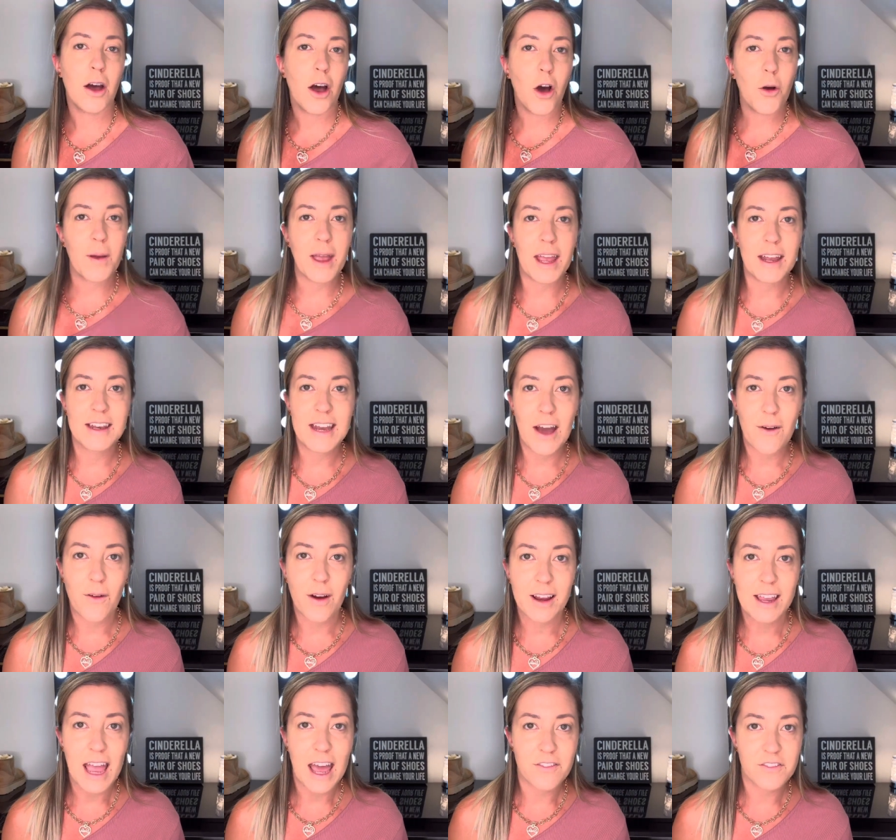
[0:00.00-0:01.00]
Okay, now
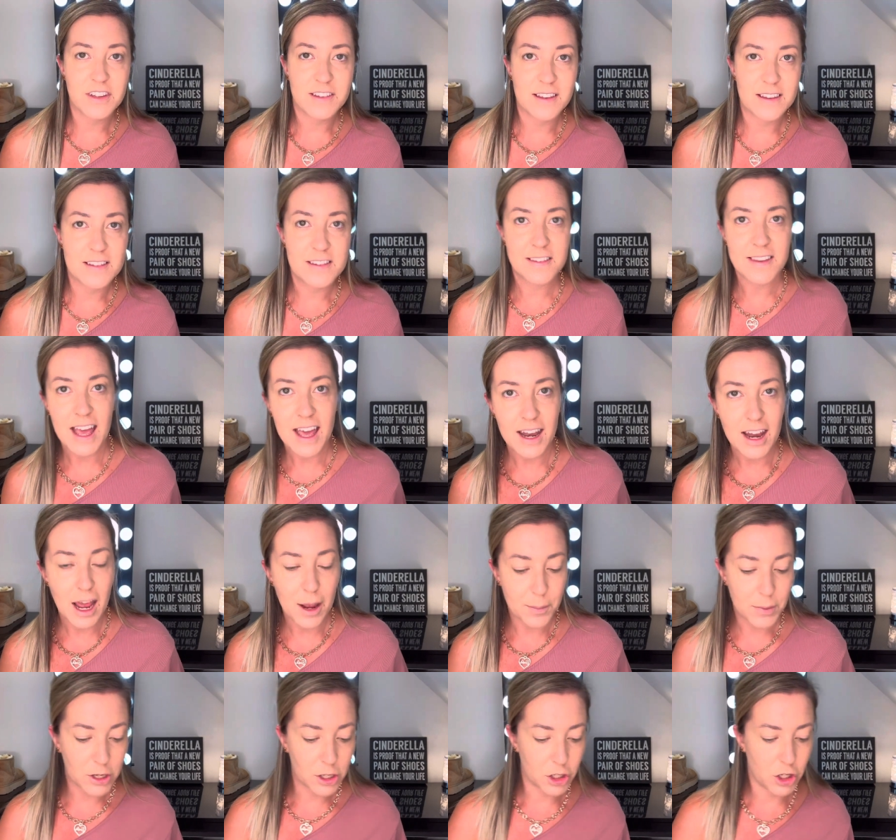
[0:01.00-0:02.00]
our canvas is set.
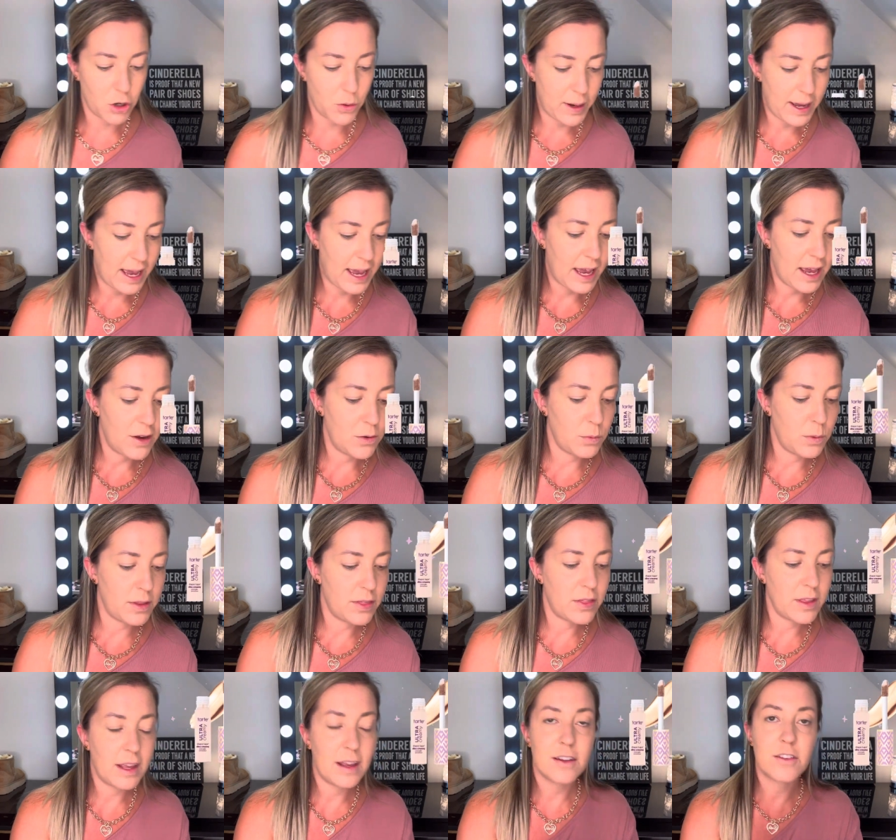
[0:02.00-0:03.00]
I'm gonna go ahead
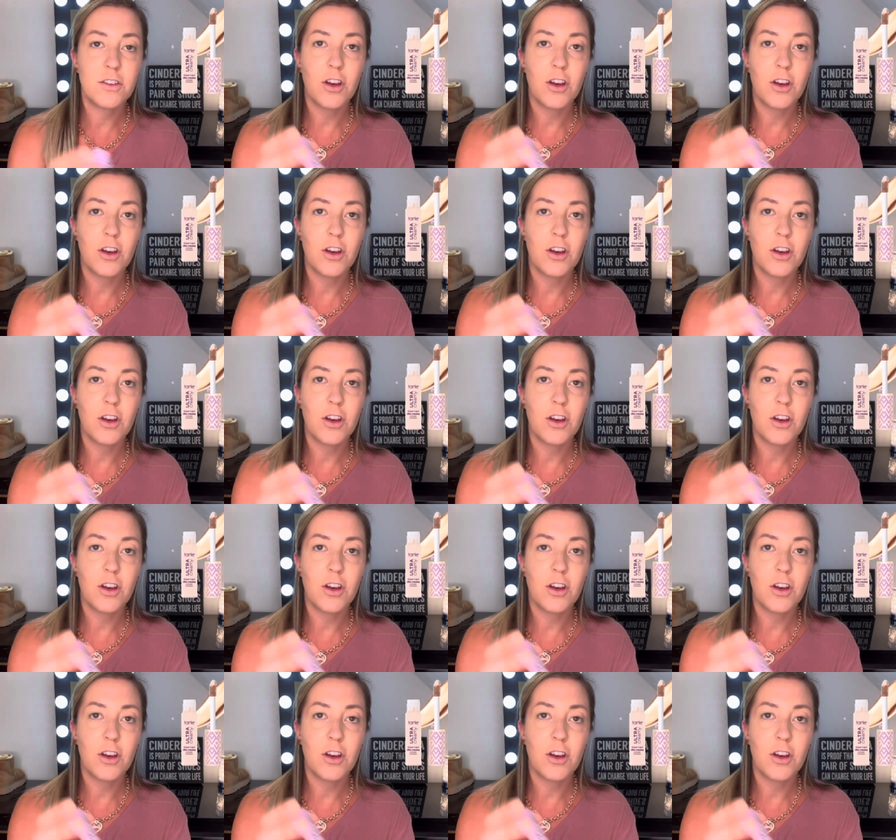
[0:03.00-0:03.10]
with the